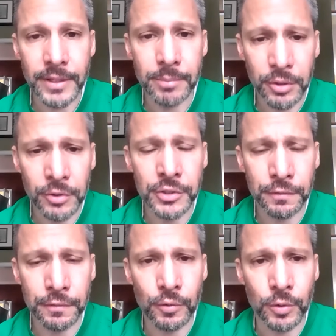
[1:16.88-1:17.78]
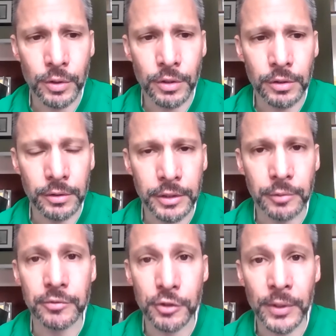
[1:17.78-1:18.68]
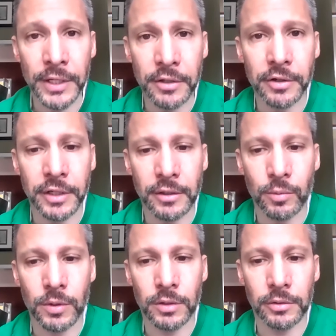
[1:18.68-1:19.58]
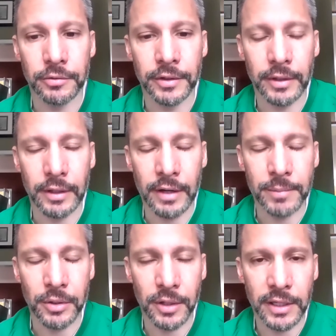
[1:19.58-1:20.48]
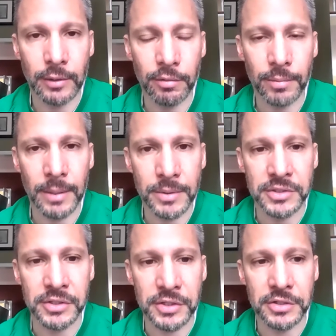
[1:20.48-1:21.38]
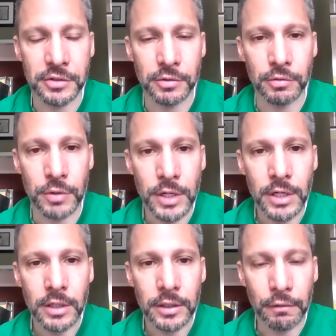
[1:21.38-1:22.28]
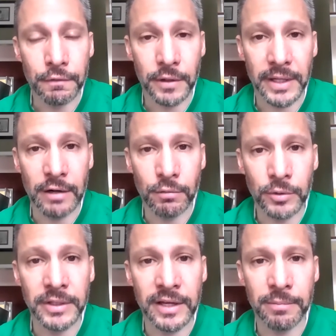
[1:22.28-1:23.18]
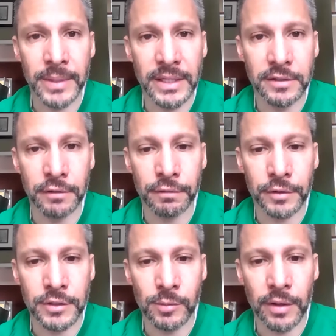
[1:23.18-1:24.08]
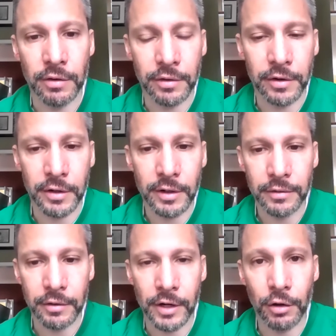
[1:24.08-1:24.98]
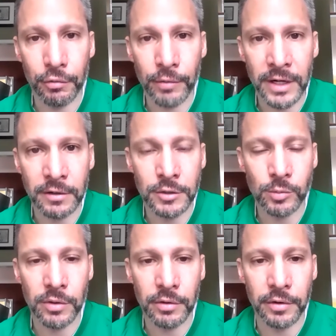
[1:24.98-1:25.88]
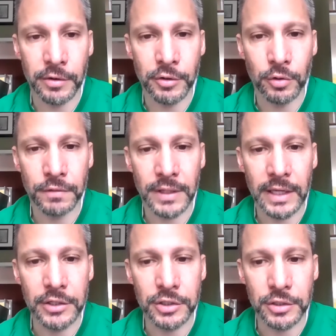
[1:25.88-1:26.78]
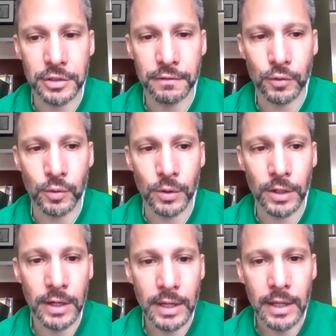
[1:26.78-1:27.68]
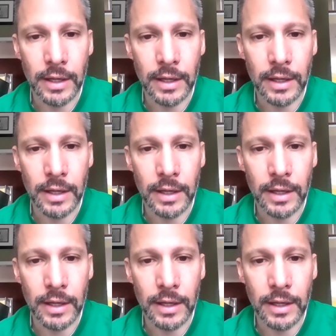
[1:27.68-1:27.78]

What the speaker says: but also for doing good in the world. And I've been lucky with my businesses to feel like I really have made a difference, whether they're health records, whether they're notifications for